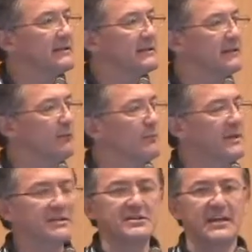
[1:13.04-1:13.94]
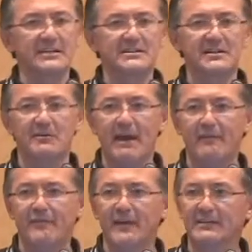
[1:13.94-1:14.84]
there will be a change in their
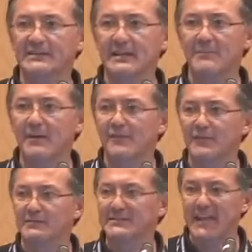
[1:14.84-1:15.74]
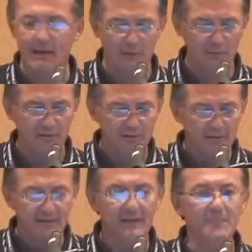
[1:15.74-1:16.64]
affect, and they may feel down,
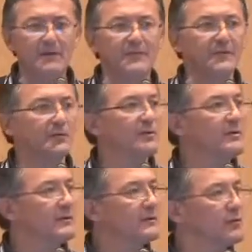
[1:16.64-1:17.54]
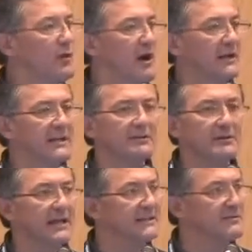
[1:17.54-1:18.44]
they may feel groggy or
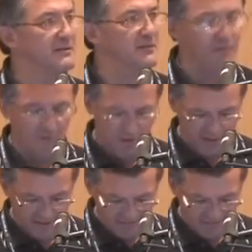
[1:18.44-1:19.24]
like they're in a fog.